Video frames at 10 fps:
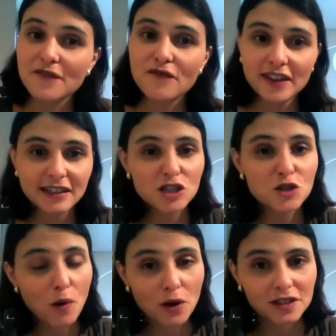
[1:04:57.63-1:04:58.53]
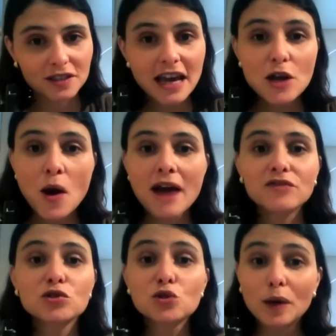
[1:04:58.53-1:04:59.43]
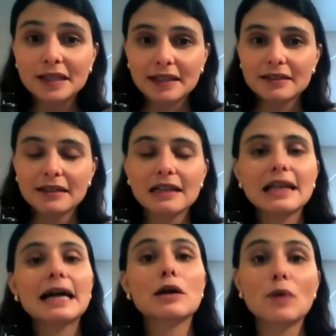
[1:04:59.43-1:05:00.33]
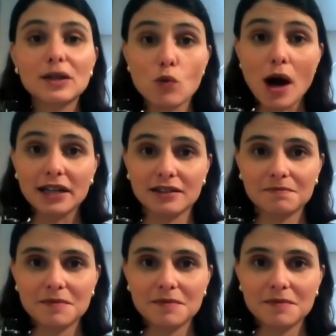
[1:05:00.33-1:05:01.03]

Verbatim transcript: Vintage port, you have to treat it like a red wine.